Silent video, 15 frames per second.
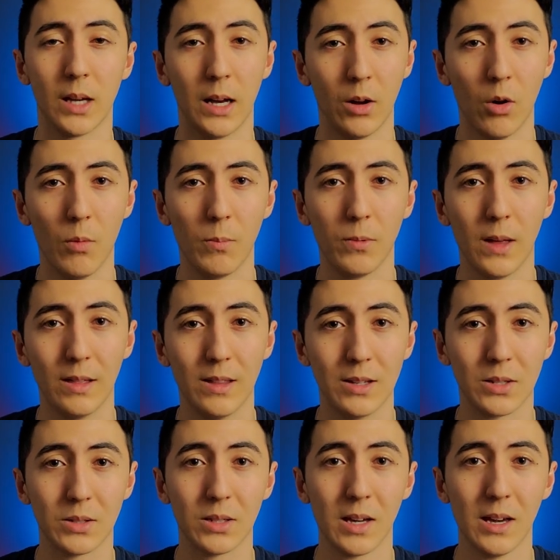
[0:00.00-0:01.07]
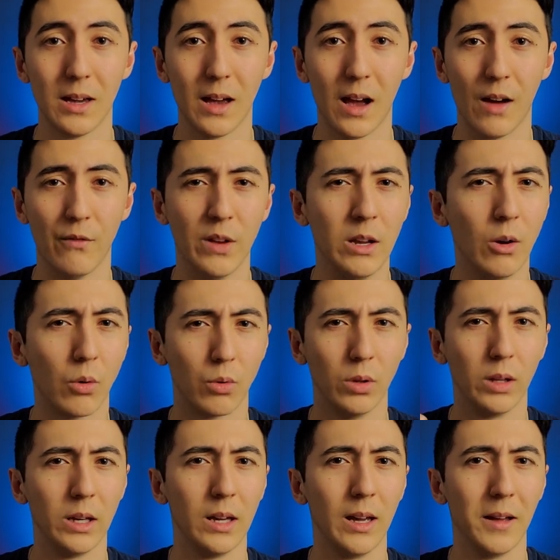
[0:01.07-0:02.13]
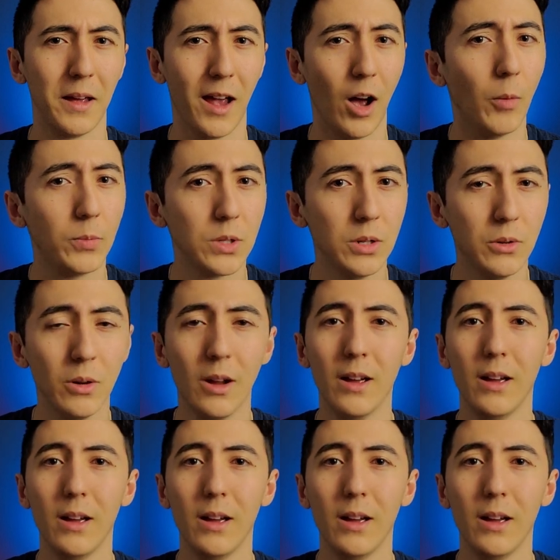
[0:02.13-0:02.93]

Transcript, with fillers: I hope that this video really helped you.